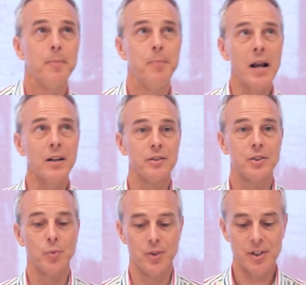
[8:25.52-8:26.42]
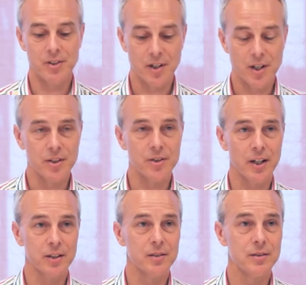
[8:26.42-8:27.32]
Balance, which is the
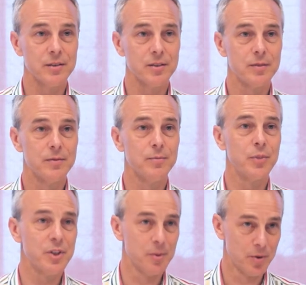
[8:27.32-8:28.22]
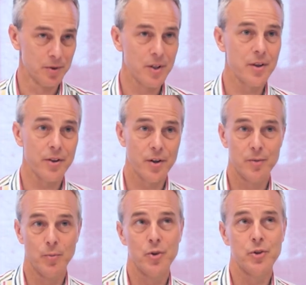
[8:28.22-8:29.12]
second principle and the third
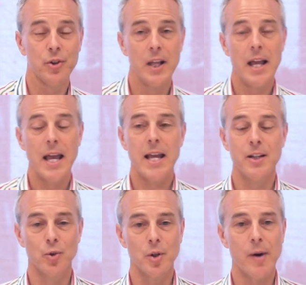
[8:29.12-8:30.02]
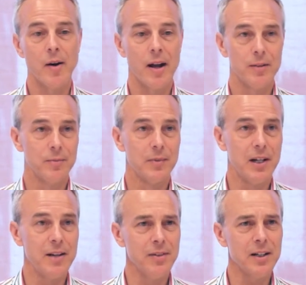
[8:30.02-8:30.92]
module, is all about
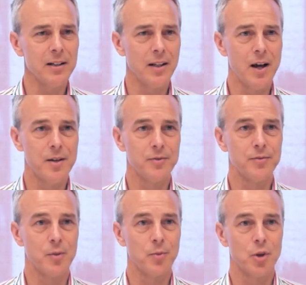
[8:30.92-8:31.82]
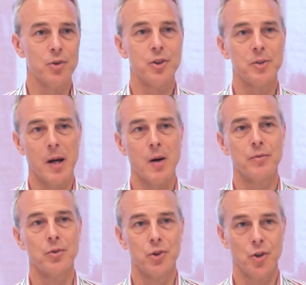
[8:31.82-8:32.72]
living life from conscious,
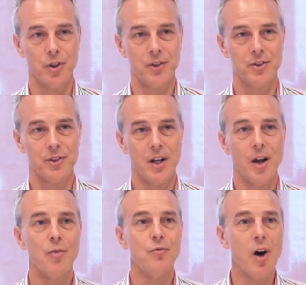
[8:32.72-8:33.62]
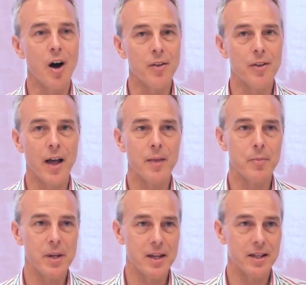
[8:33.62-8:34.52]
powerful choice rather than
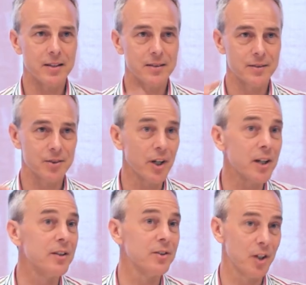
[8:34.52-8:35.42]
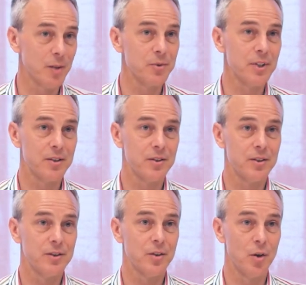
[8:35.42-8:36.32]
being stuck in the
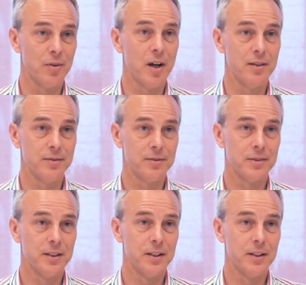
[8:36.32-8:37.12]
circumstances of life.